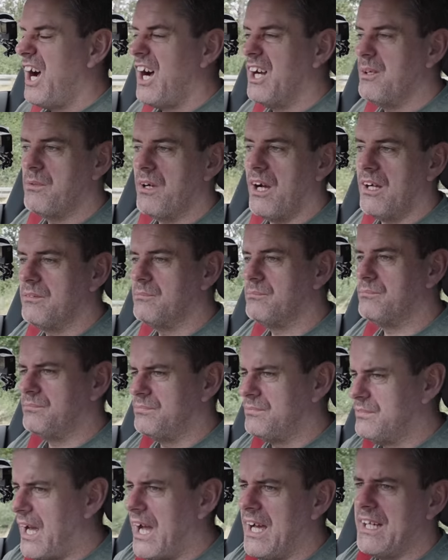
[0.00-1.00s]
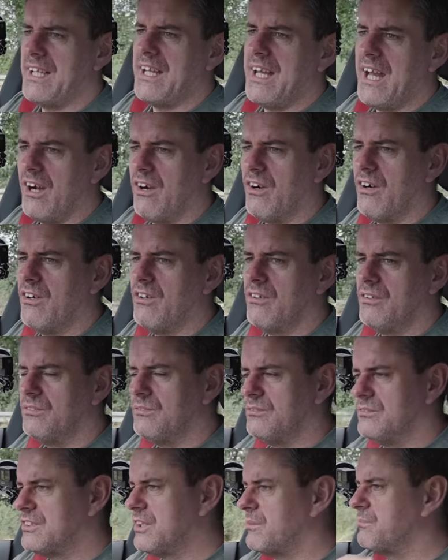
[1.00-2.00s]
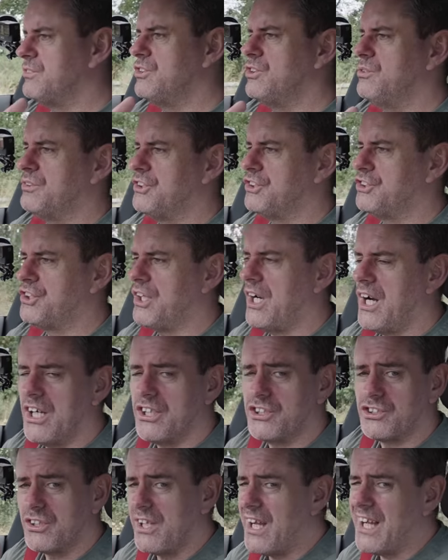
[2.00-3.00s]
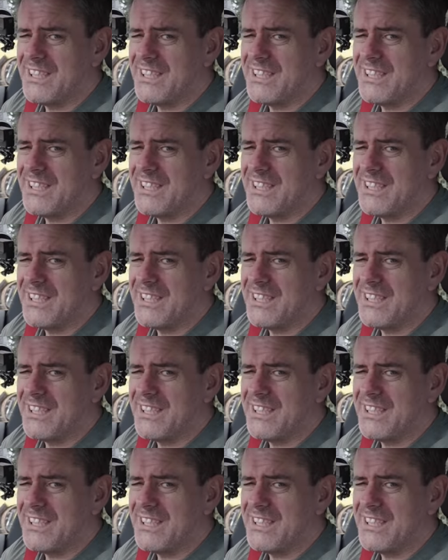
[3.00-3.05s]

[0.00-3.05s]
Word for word: I had an error, something to do with the charger.